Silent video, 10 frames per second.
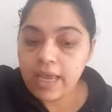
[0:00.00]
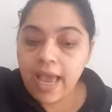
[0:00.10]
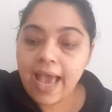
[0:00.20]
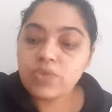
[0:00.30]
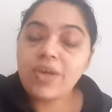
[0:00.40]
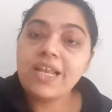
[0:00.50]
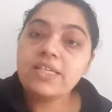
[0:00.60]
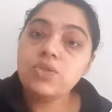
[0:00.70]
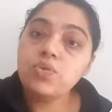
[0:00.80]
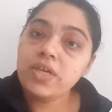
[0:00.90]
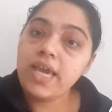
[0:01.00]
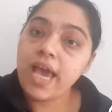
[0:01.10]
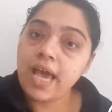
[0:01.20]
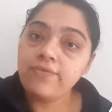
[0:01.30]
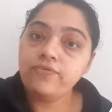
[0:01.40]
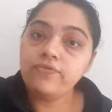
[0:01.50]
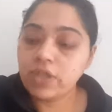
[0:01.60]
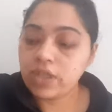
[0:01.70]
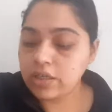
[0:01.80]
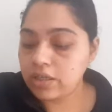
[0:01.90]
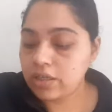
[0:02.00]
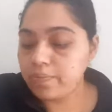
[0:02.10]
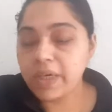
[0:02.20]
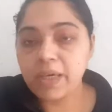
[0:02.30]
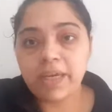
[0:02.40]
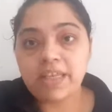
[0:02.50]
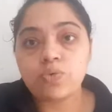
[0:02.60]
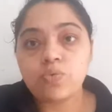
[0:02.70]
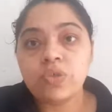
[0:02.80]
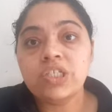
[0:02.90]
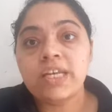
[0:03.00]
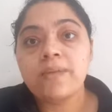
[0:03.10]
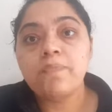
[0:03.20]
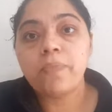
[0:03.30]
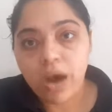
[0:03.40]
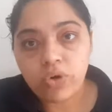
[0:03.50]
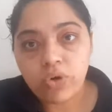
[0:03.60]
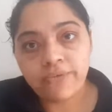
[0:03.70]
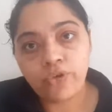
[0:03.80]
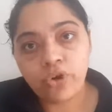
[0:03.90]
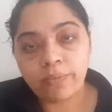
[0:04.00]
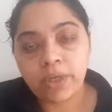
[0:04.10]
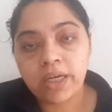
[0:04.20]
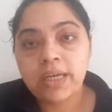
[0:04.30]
As well as we have pigments which are in powder form.